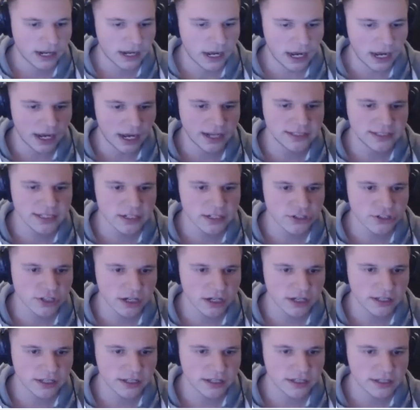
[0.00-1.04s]
Uh, is that a
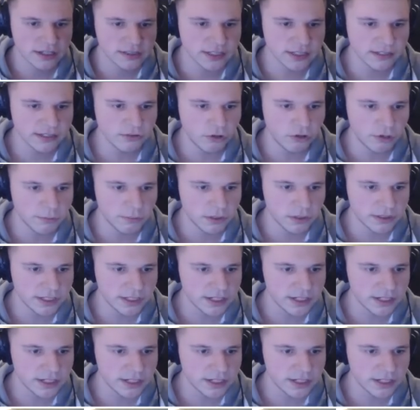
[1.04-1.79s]
shark? Is that normal?